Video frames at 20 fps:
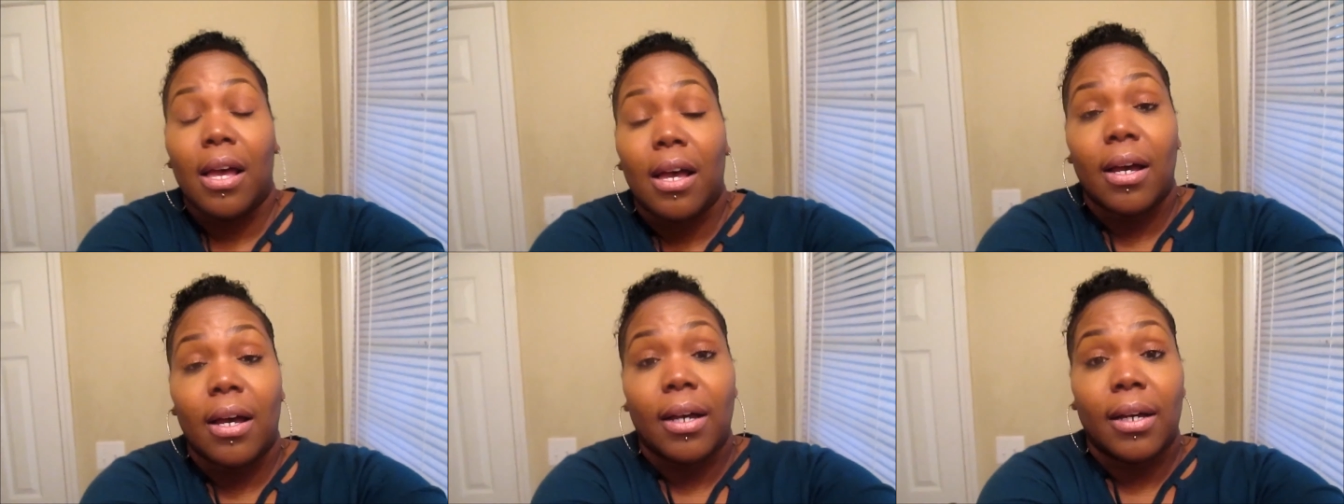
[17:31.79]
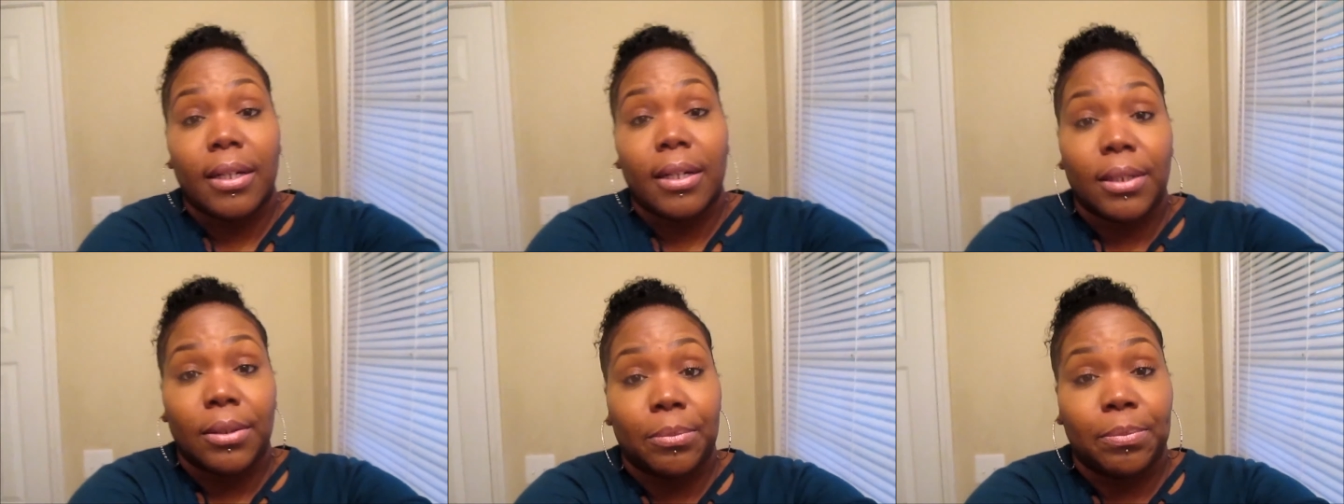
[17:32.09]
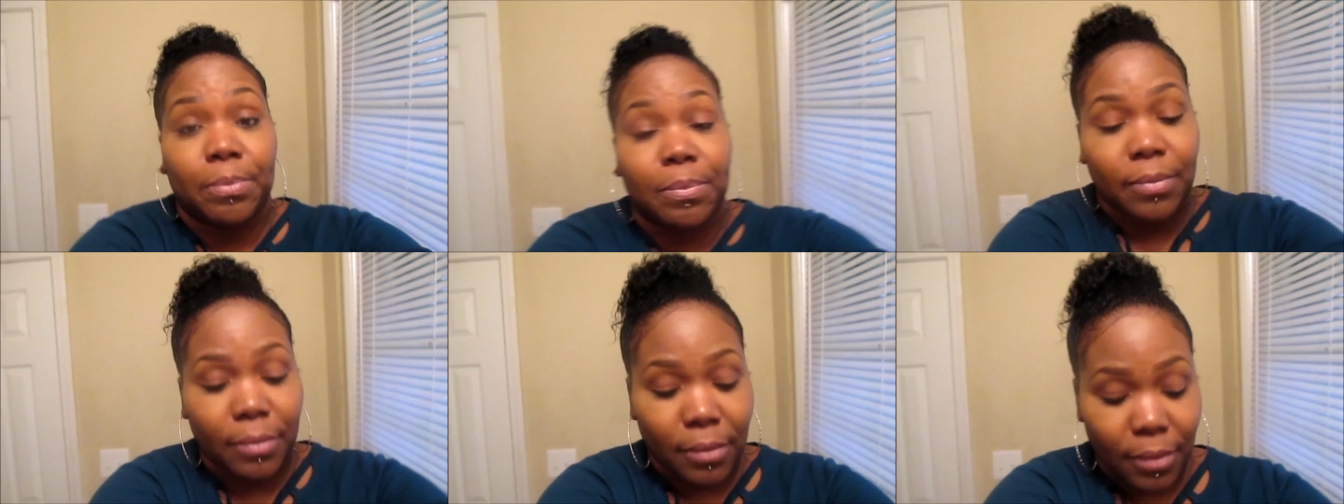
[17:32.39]

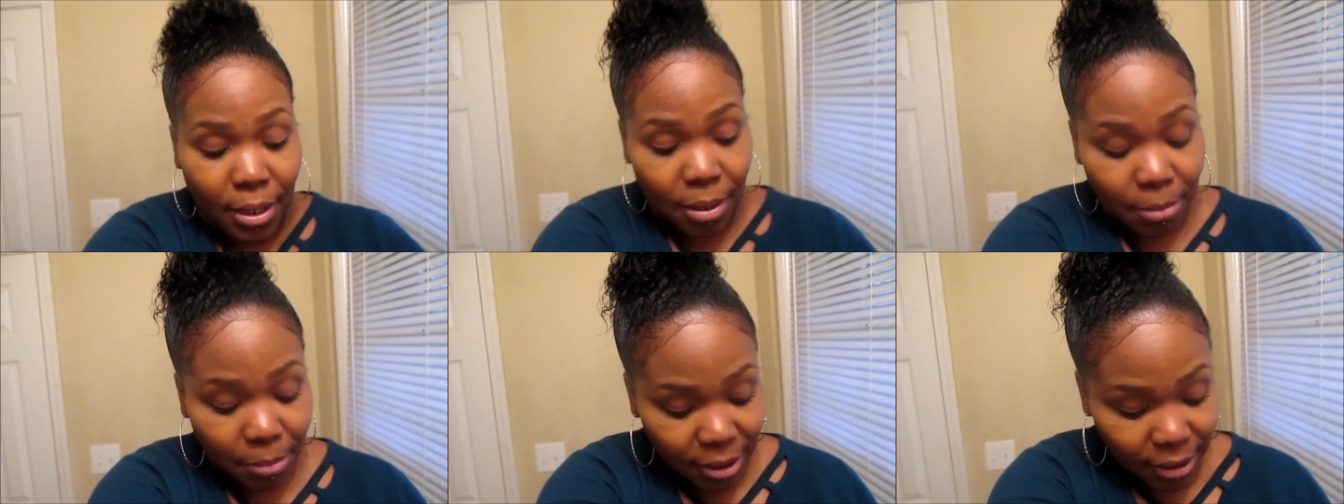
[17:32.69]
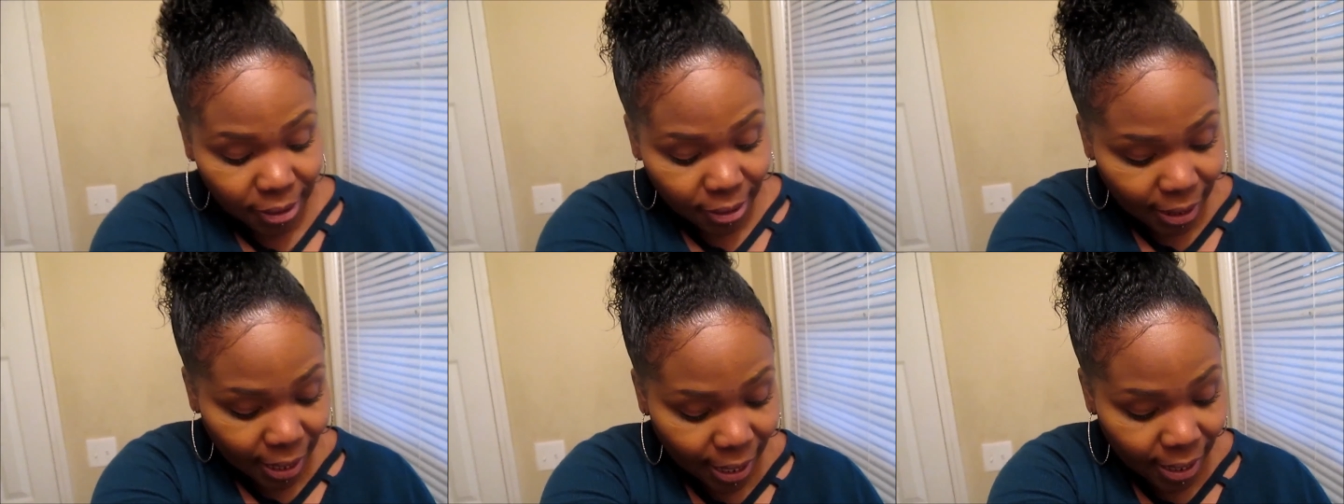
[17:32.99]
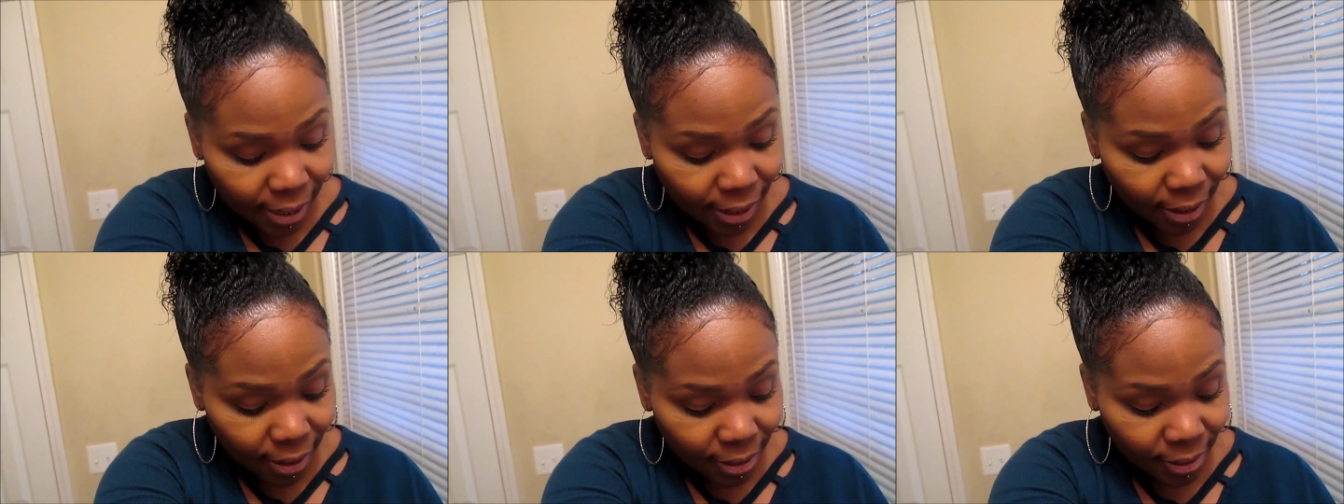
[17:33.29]
Um, I'm just
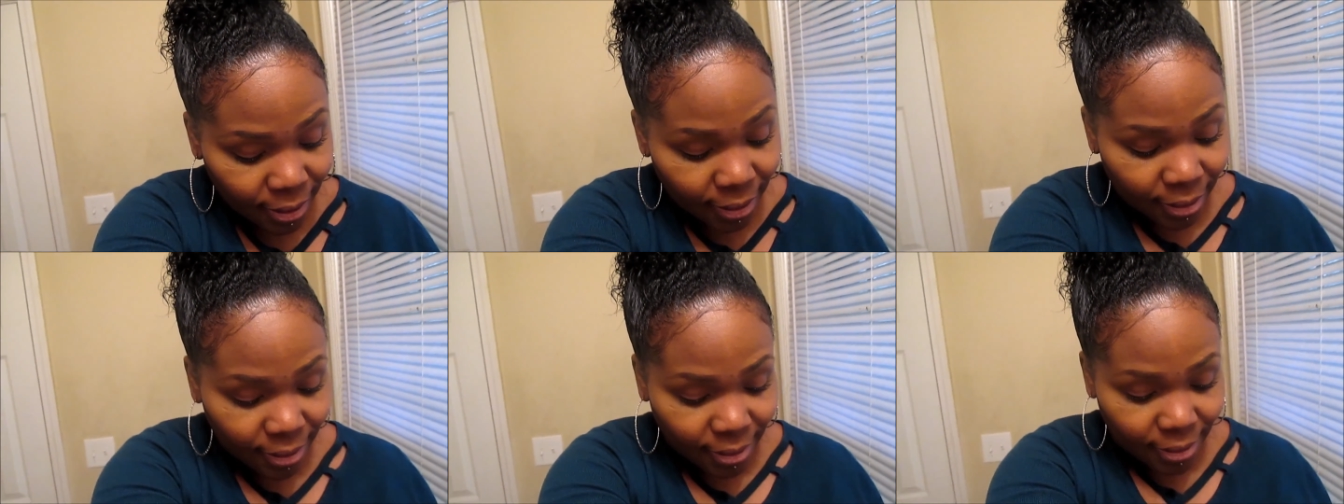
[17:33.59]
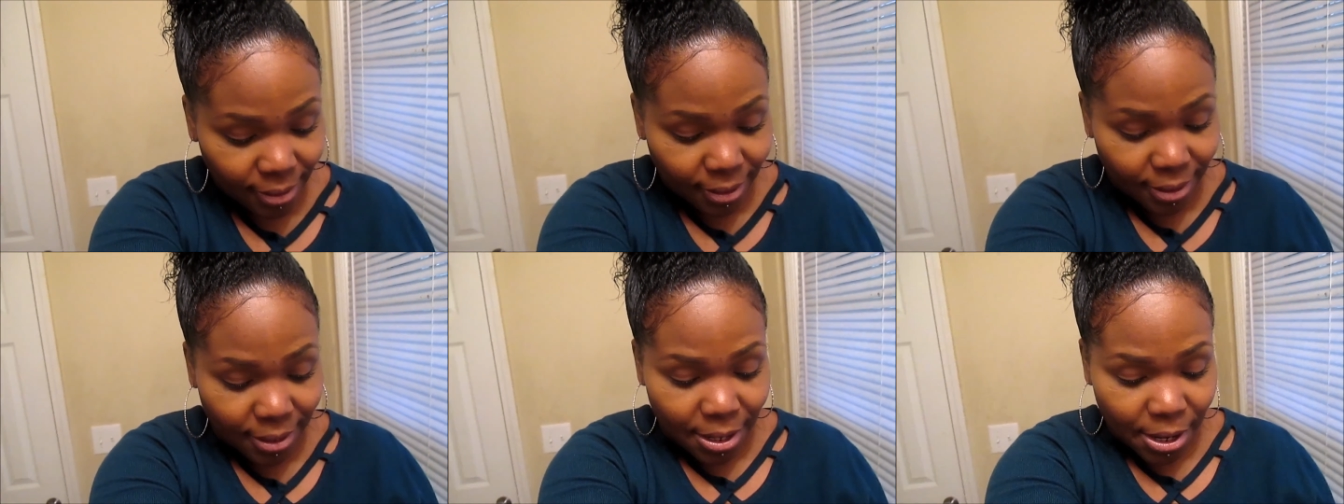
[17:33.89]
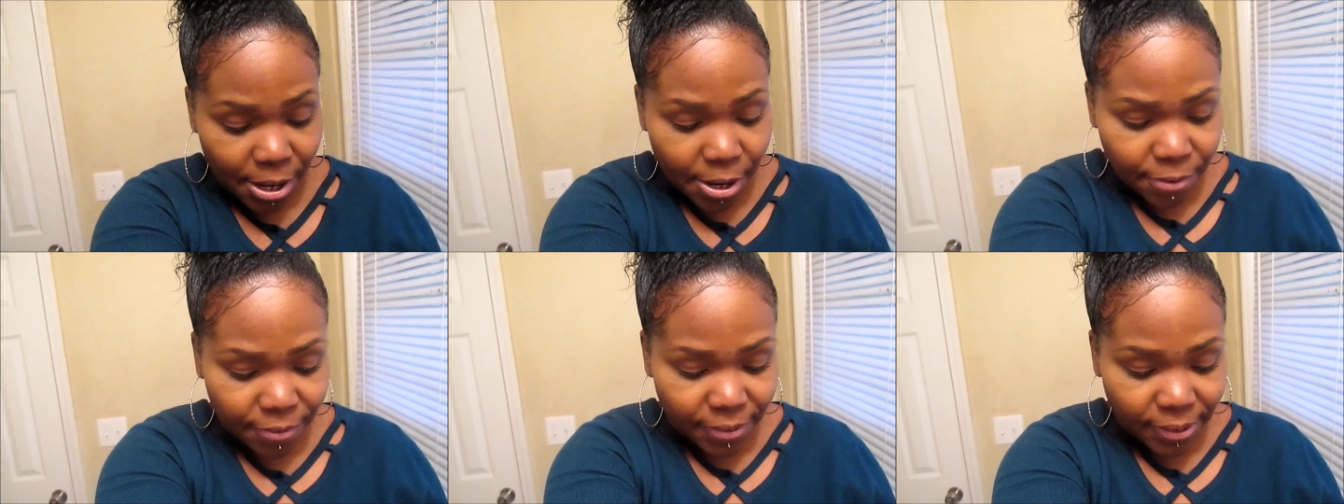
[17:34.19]
like
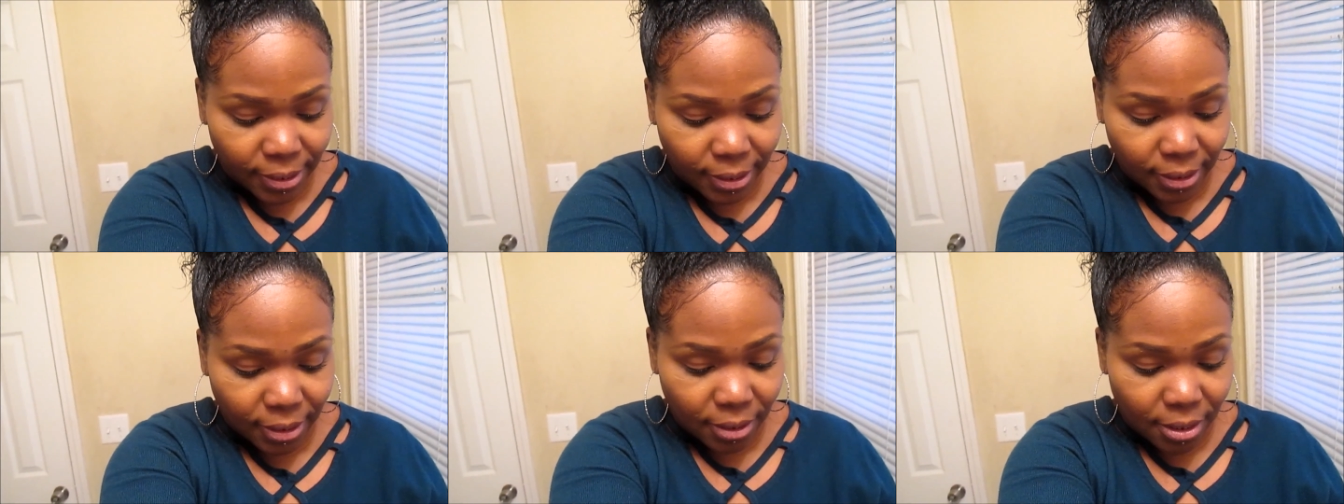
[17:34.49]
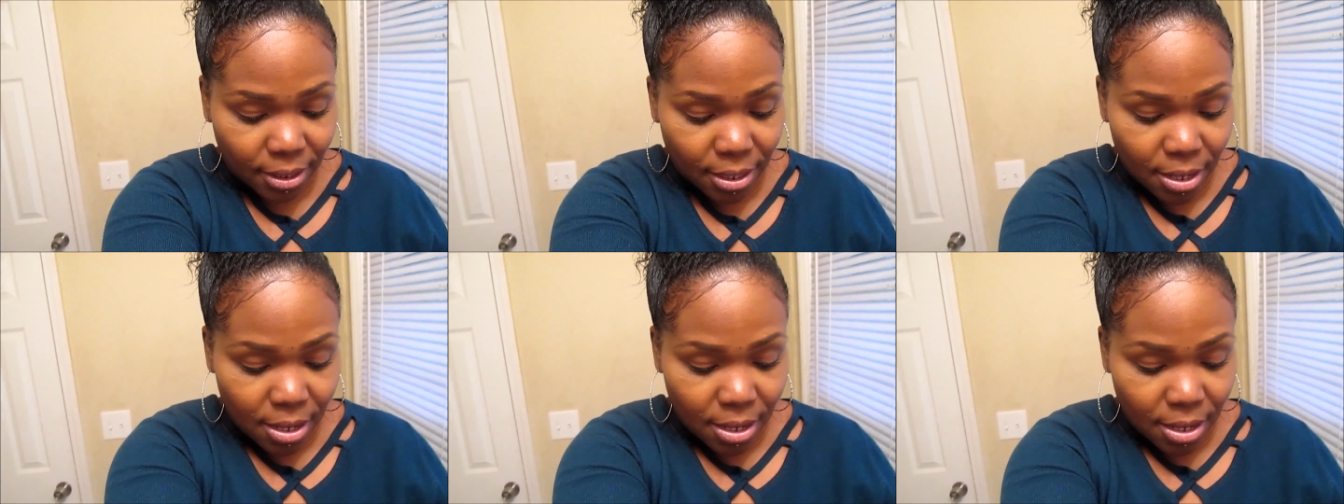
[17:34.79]
nervous.